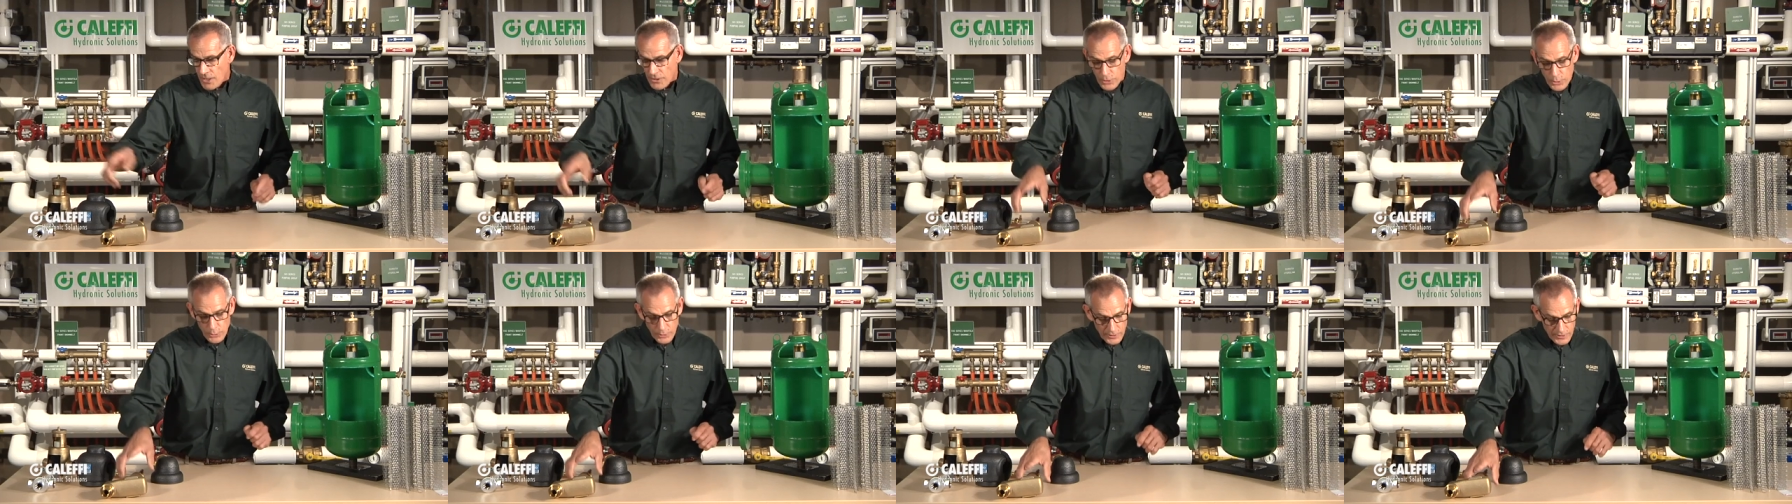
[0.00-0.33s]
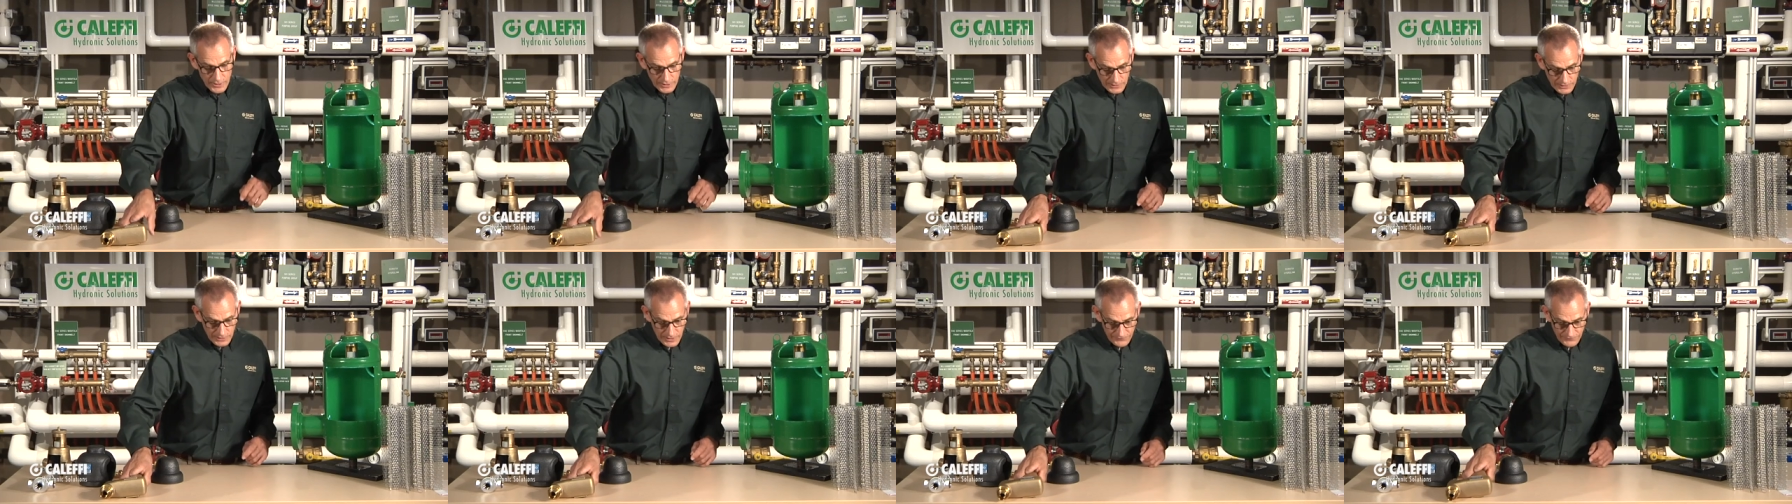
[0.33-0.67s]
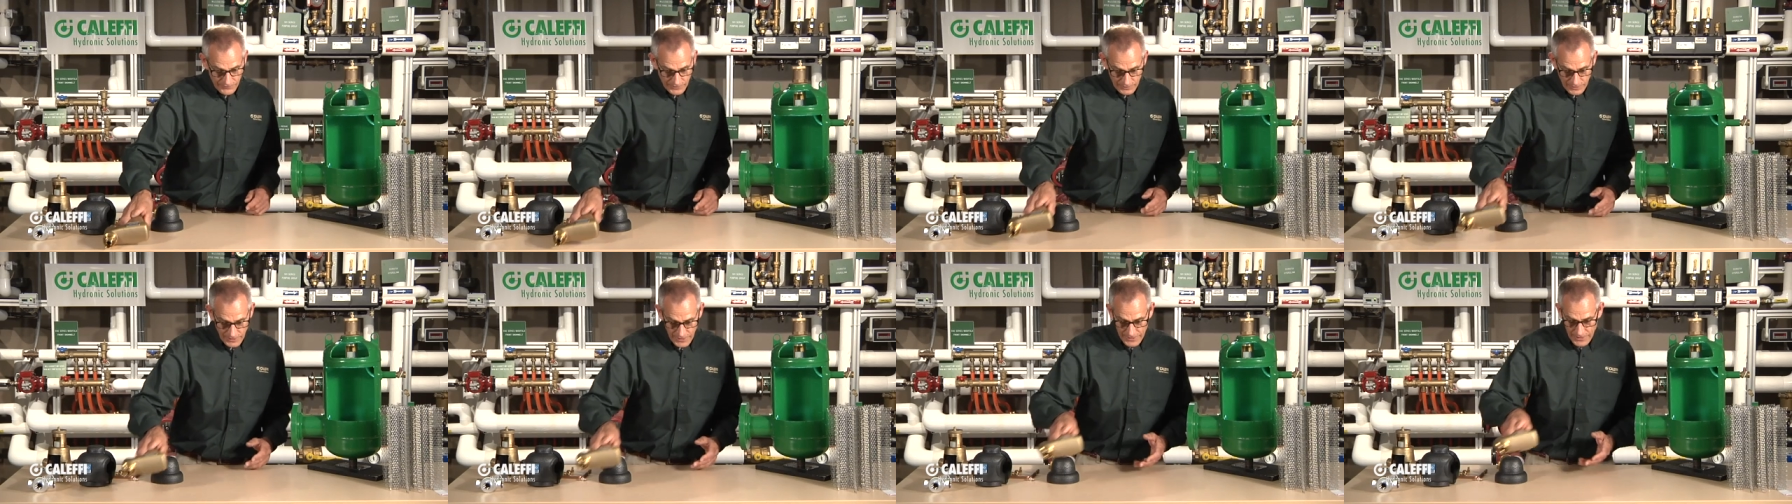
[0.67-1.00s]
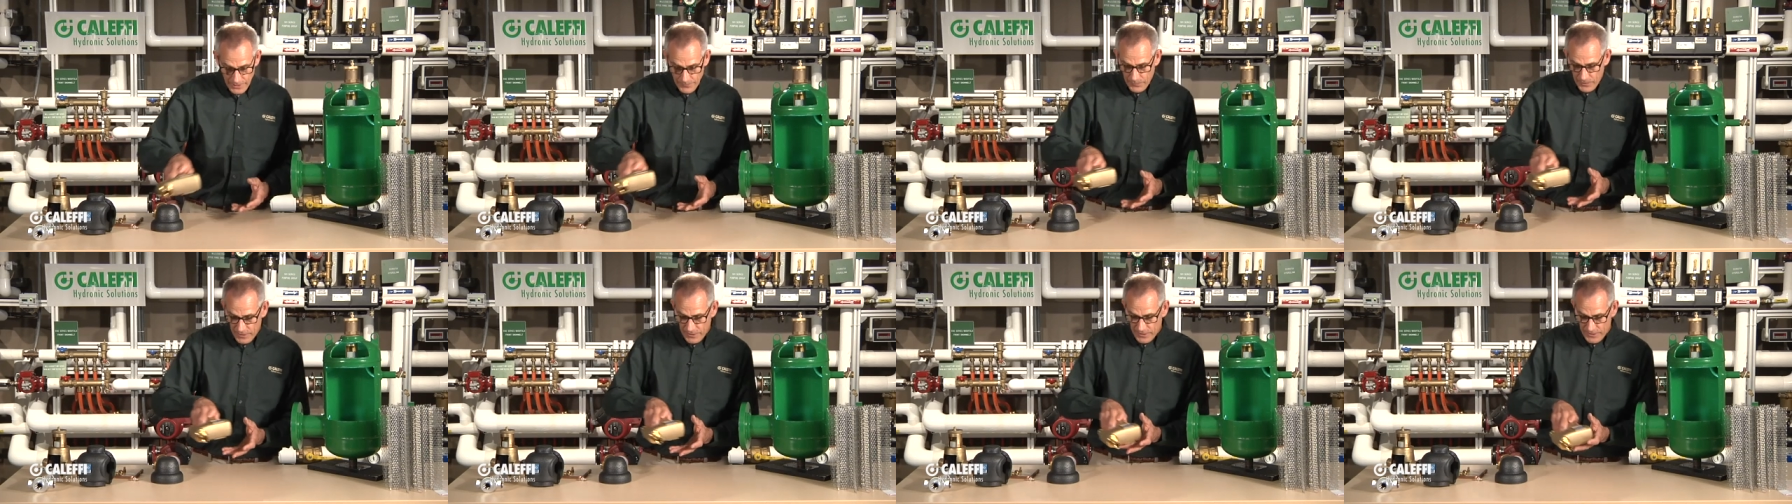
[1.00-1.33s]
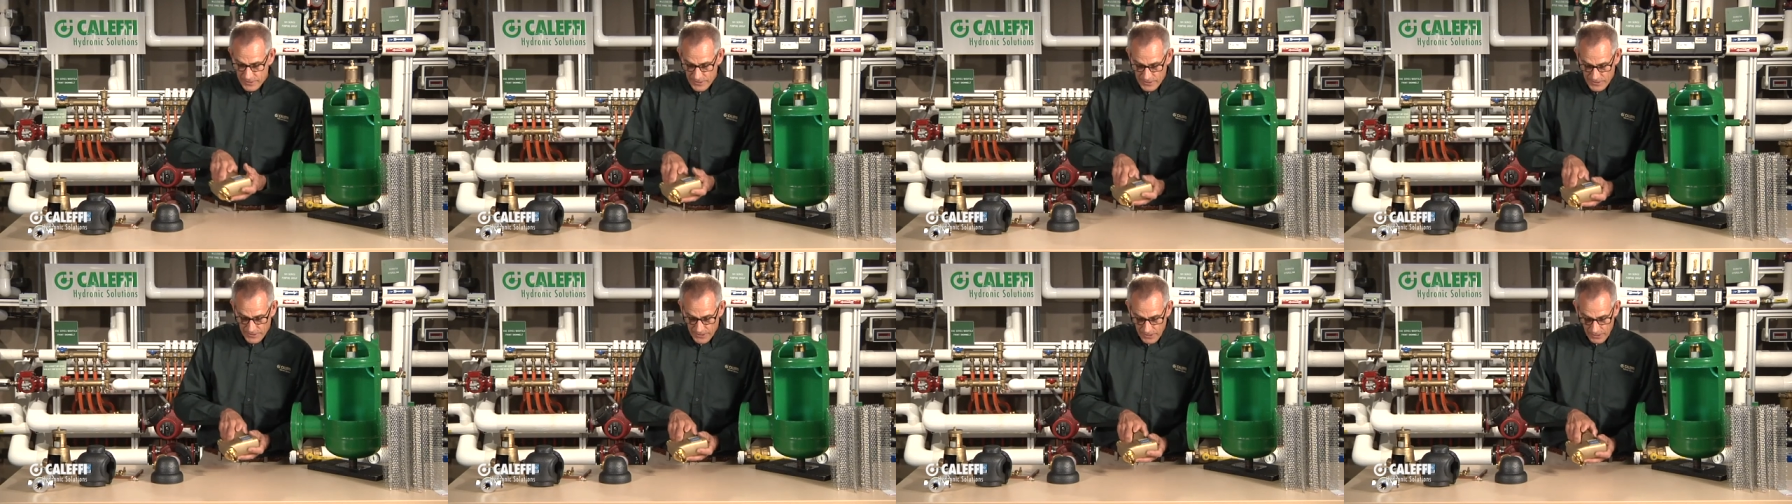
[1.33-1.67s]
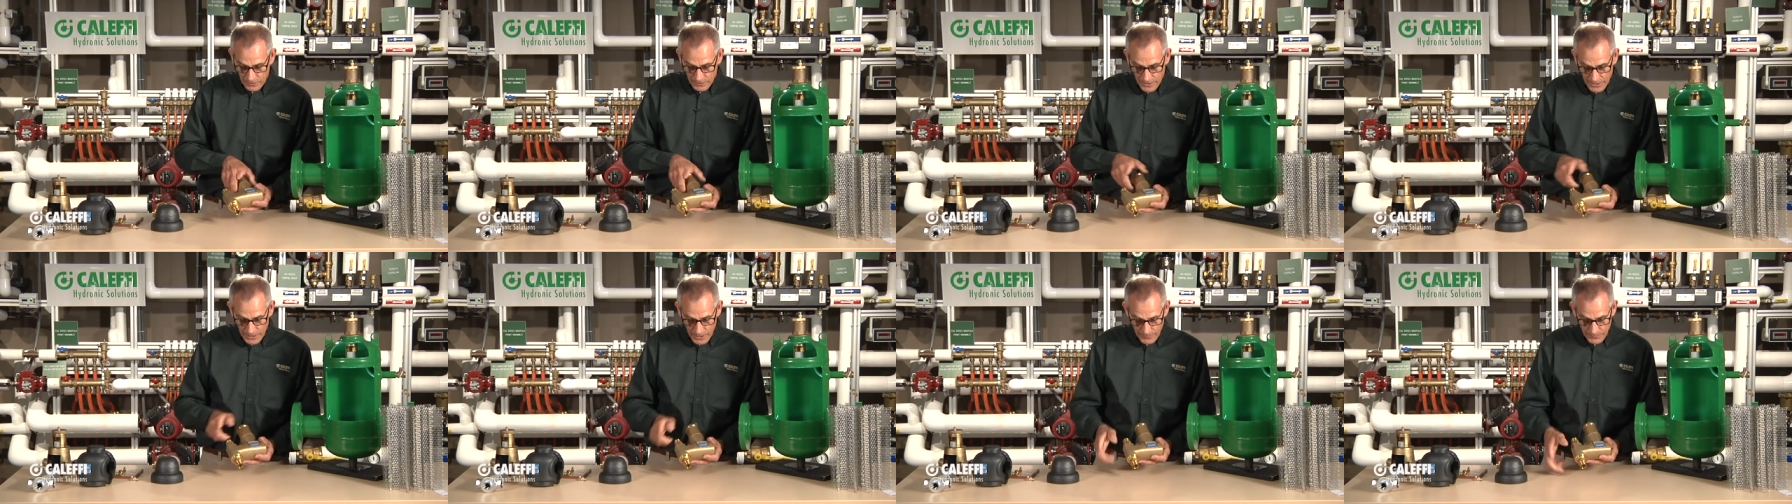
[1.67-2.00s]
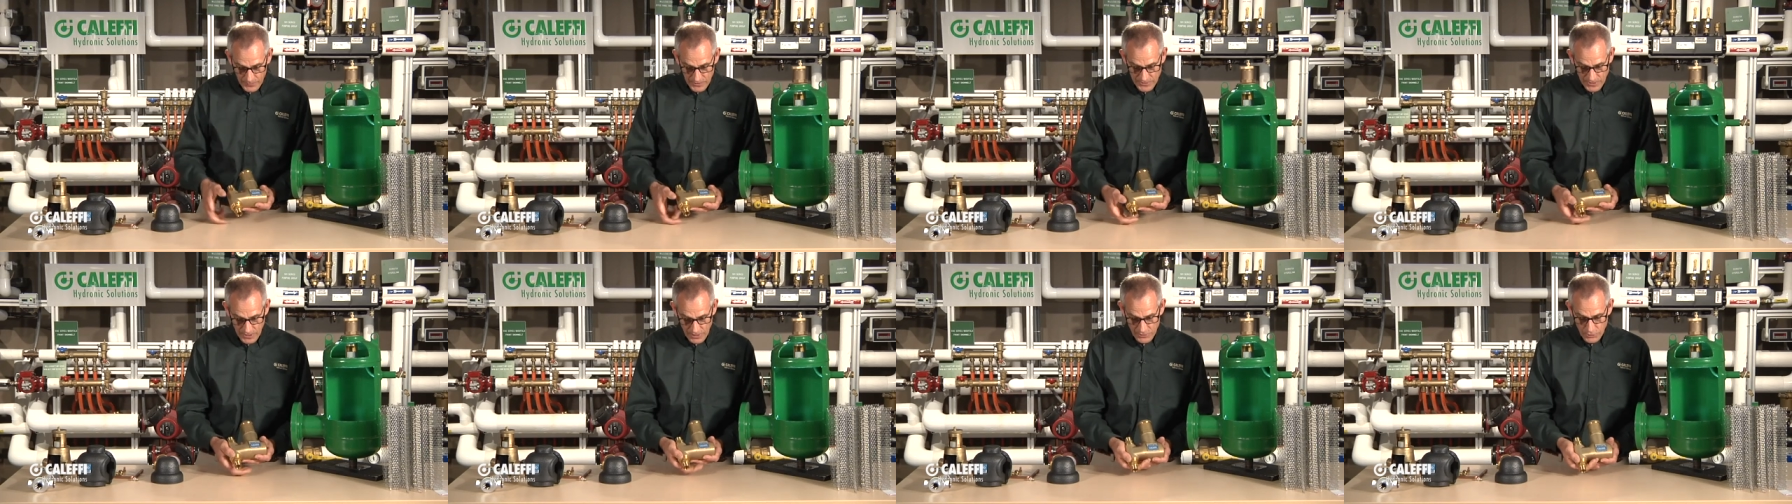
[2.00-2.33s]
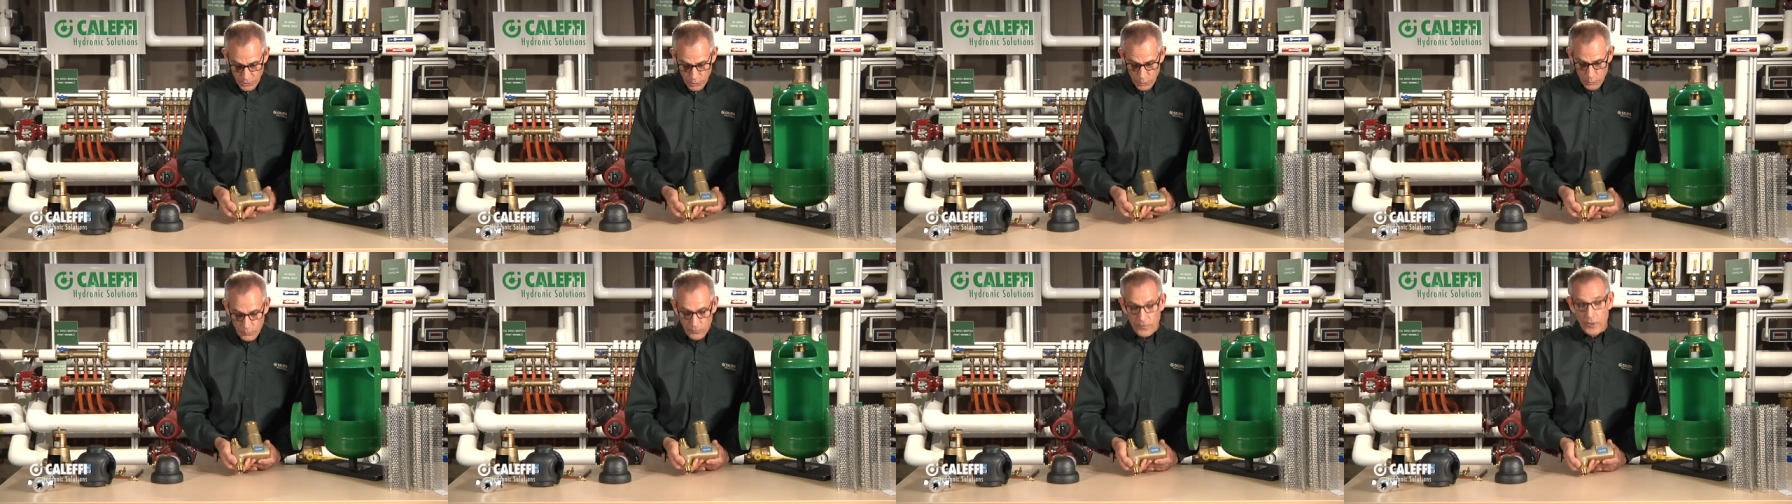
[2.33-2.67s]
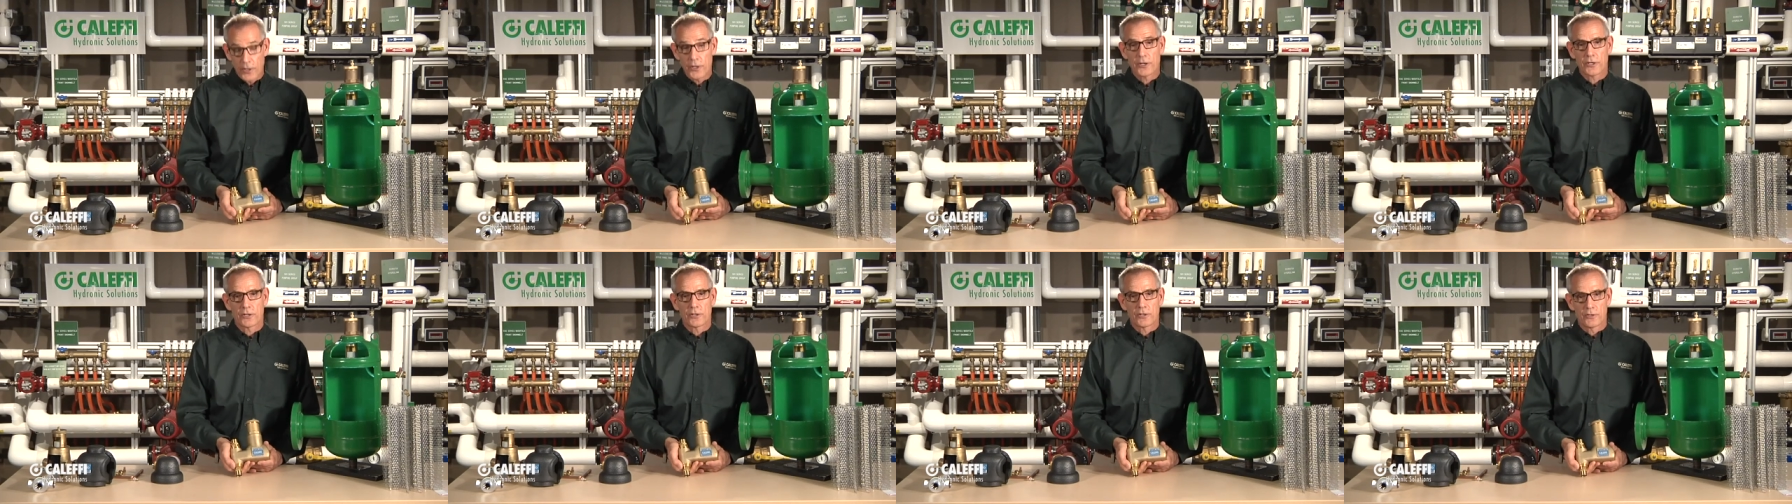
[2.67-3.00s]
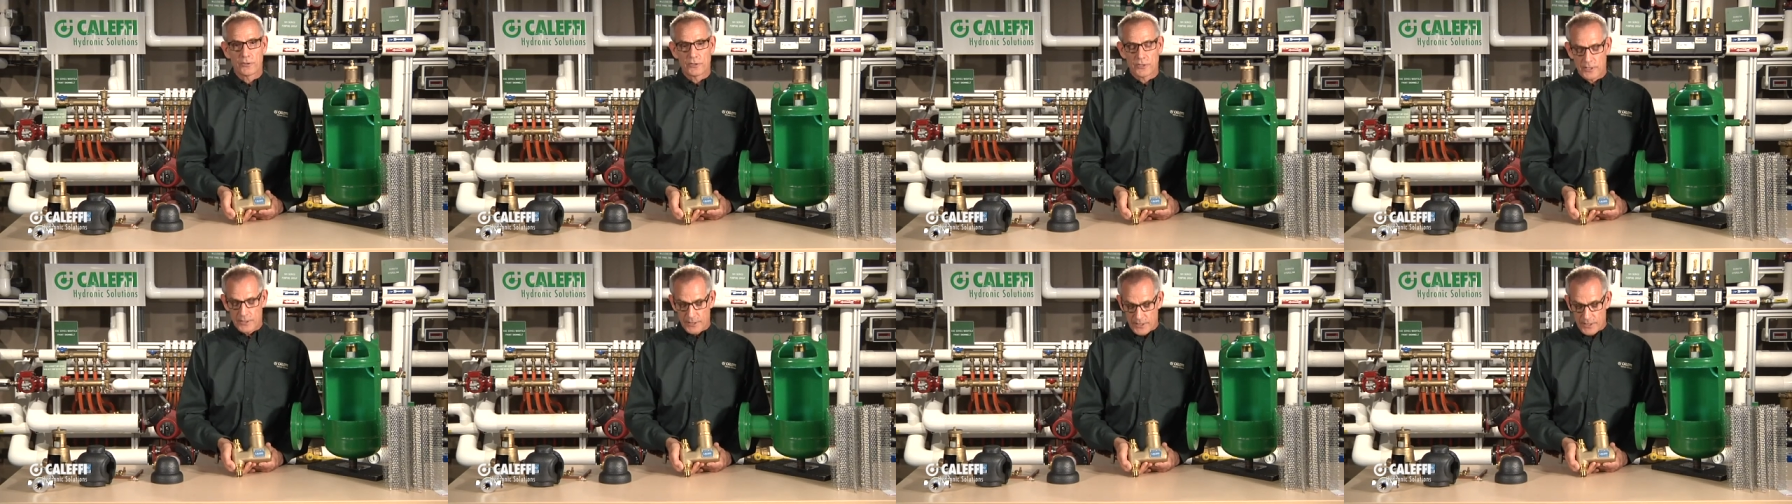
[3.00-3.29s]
New to the Caleffi lineup on the Discal lineup is our new verticals,